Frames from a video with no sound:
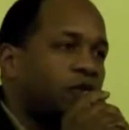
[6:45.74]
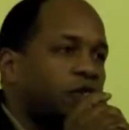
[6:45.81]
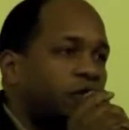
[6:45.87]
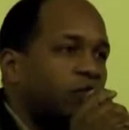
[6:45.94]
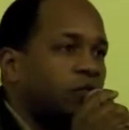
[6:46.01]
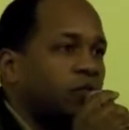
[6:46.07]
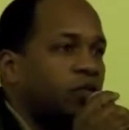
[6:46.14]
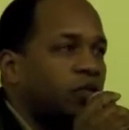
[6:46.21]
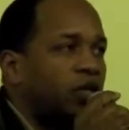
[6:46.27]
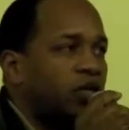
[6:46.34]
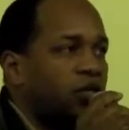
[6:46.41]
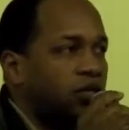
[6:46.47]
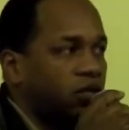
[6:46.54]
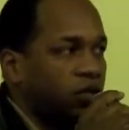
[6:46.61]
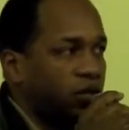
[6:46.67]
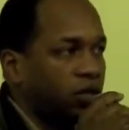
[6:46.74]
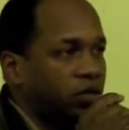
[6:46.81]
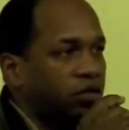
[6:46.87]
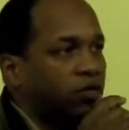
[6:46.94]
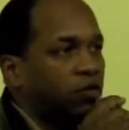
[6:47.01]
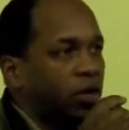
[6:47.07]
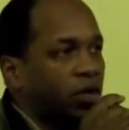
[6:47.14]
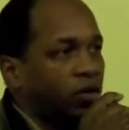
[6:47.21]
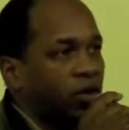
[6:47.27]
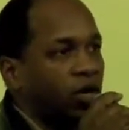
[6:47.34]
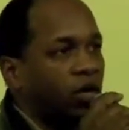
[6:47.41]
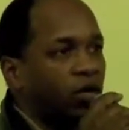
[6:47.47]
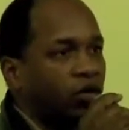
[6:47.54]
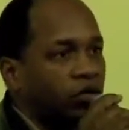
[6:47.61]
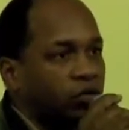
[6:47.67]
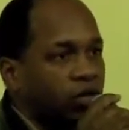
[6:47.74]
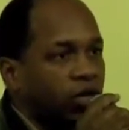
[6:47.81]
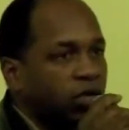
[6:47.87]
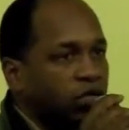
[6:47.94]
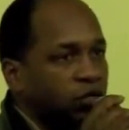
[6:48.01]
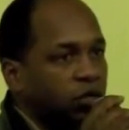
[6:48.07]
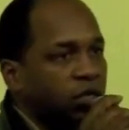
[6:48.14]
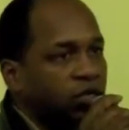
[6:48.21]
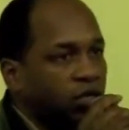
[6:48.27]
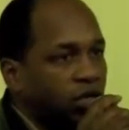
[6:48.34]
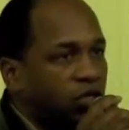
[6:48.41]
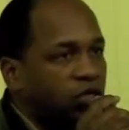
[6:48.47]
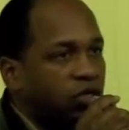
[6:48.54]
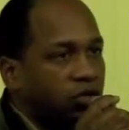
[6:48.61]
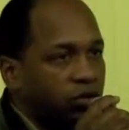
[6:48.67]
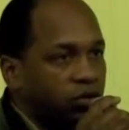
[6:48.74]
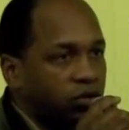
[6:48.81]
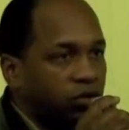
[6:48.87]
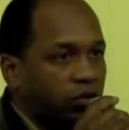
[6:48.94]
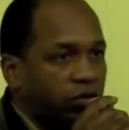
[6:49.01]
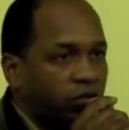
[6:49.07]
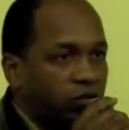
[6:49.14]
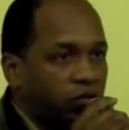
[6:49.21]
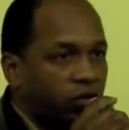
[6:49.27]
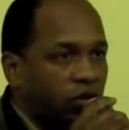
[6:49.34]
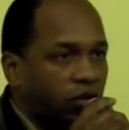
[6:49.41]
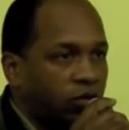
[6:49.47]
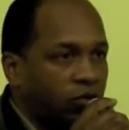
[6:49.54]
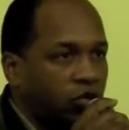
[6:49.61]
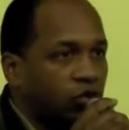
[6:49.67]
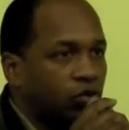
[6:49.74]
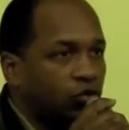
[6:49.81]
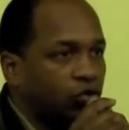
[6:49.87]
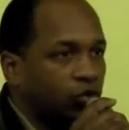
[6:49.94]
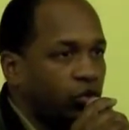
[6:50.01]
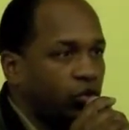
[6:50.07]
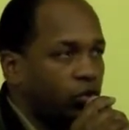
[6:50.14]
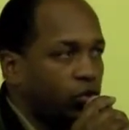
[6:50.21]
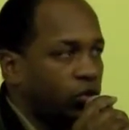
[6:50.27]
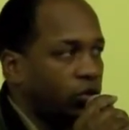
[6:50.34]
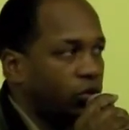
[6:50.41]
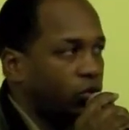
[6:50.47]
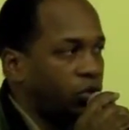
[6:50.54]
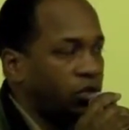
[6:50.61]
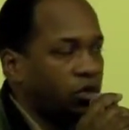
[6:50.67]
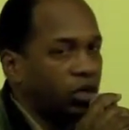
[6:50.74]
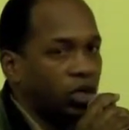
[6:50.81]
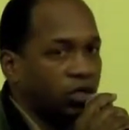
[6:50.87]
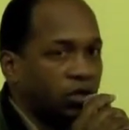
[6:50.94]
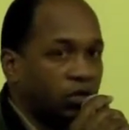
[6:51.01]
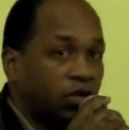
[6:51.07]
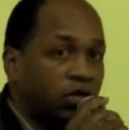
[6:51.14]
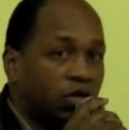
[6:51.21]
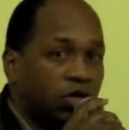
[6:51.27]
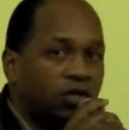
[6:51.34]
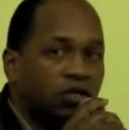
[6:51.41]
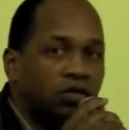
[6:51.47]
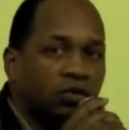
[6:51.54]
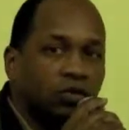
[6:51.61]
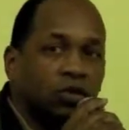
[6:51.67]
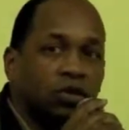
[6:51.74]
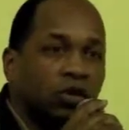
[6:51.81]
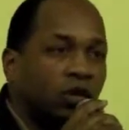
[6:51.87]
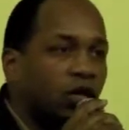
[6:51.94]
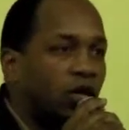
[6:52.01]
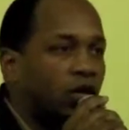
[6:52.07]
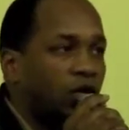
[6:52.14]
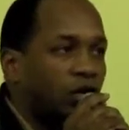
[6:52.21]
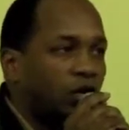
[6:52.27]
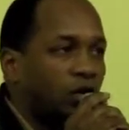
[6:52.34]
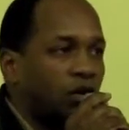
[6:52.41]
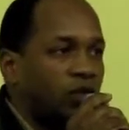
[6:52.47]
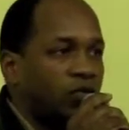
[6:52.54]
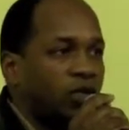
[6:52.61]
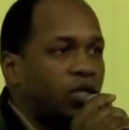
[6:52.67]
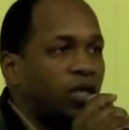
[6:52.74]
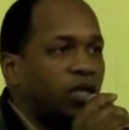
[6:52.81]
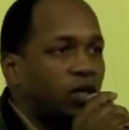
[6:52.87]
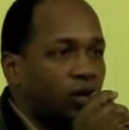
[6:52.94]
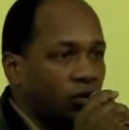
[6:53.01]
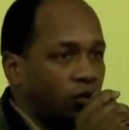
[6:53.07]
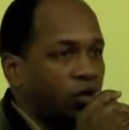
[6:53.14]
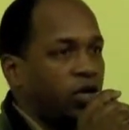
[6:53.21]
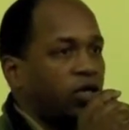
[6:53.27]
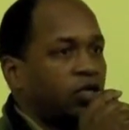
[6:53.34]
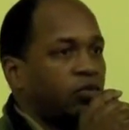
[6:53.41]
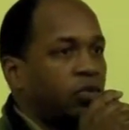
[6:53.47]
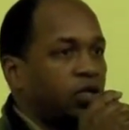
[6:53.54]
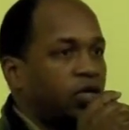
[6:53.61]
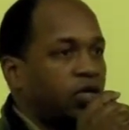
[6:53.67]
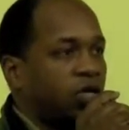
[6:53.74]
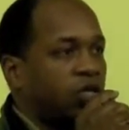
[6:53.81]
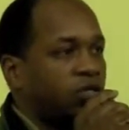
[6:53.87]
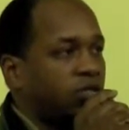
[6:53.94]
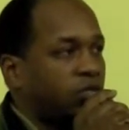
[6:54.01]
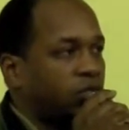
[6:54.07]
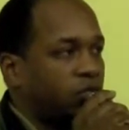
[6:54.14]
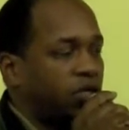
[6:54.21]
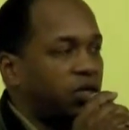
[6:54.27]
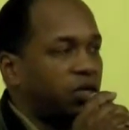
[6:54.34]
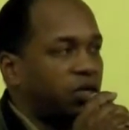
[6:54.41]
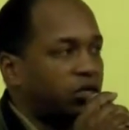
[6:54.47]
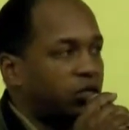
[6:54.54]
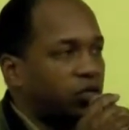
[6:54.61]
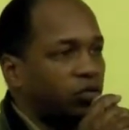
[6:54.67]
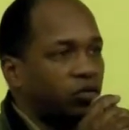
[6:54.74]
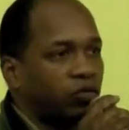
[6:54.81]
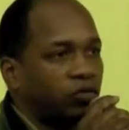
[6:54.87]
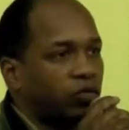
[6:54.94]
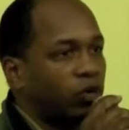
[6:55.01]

film, they discussed about how the expectations of children were, what the expectations were, that they had lower expectations because they were